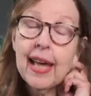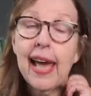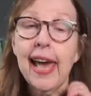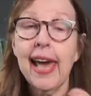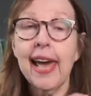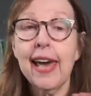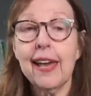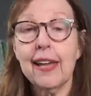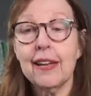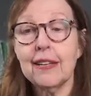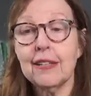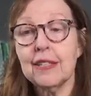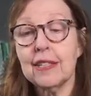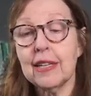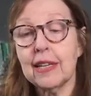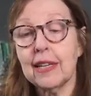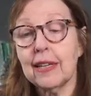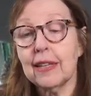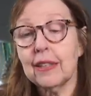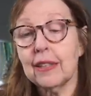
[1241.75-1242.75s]
and
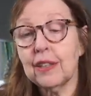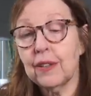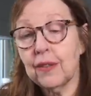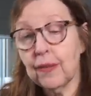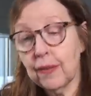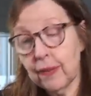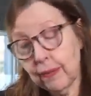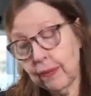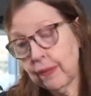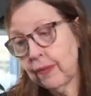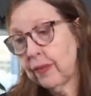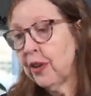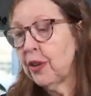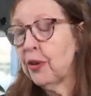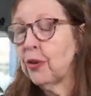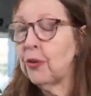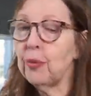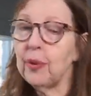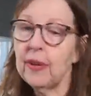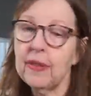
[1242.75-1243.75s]
uh, you
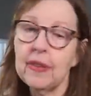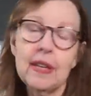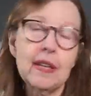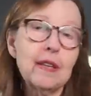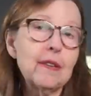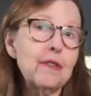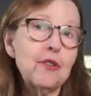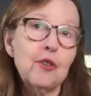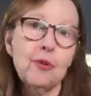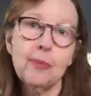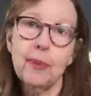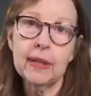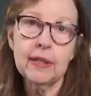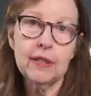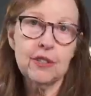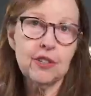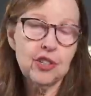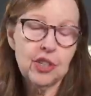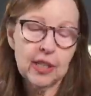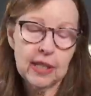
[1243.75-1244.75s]
know within a few
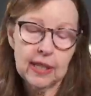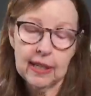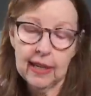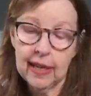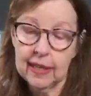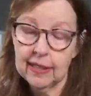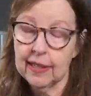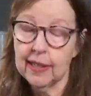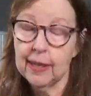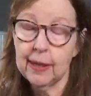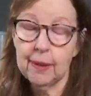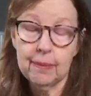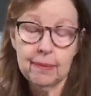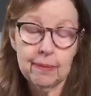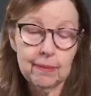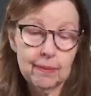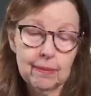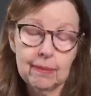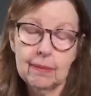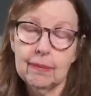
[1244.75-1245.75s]
months she ended up
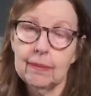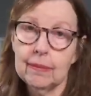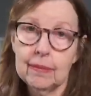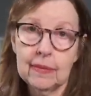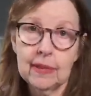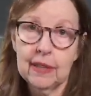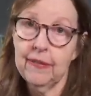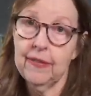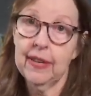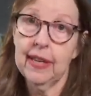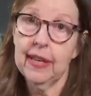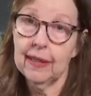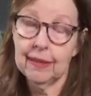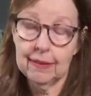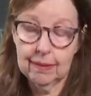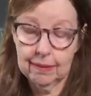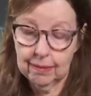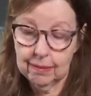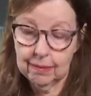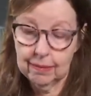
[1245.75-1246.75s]

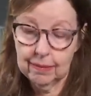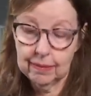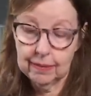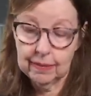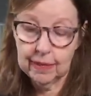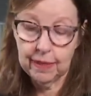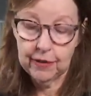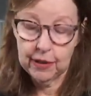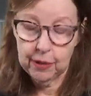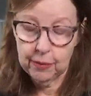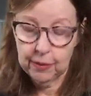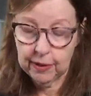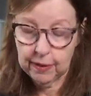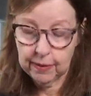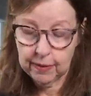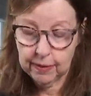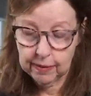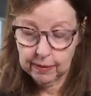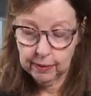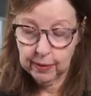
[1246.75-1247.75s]
living living with
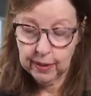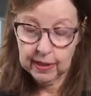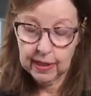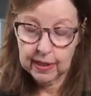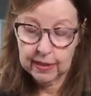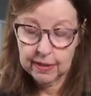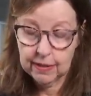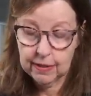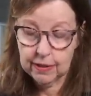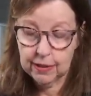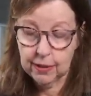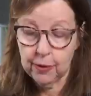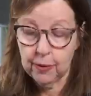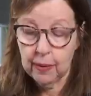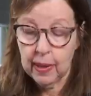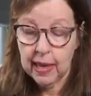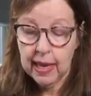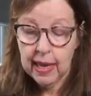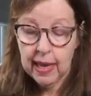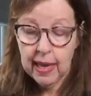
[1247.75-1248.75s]
with us.
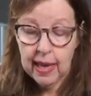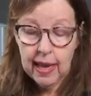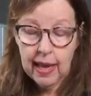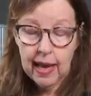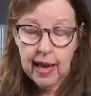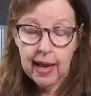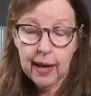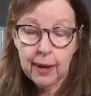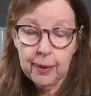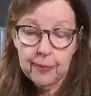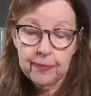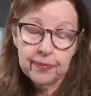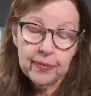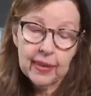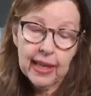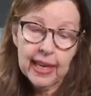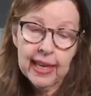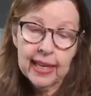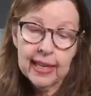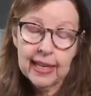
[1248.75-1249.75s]
So
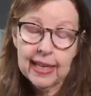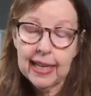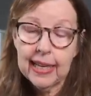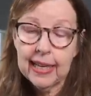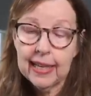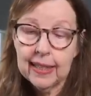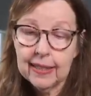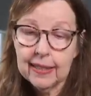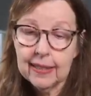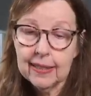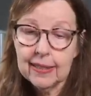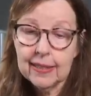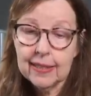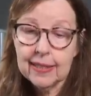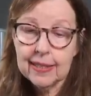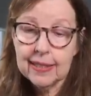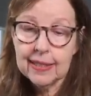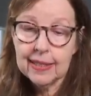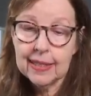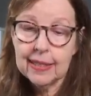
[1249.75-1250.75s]
um, it
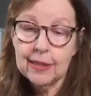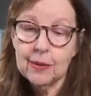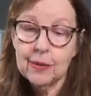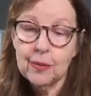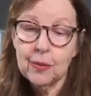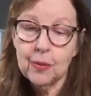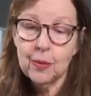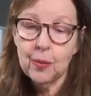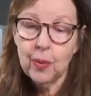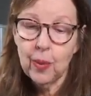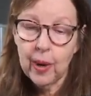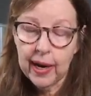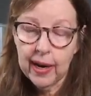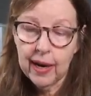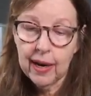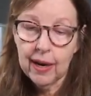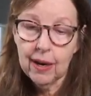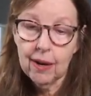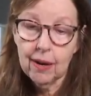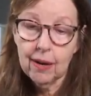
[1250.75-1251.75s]
is
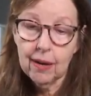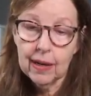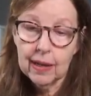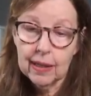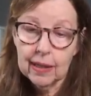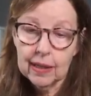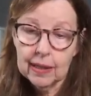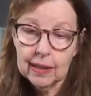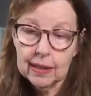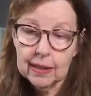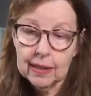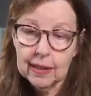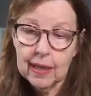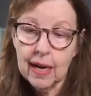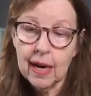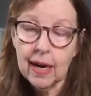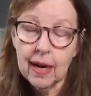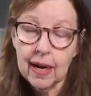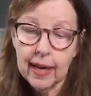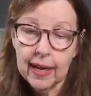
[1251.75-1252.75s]
where
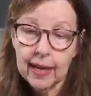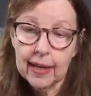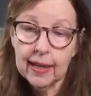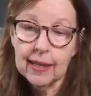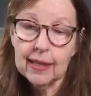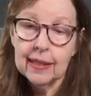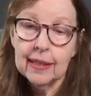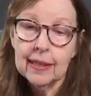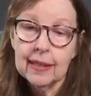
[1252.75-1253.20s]
I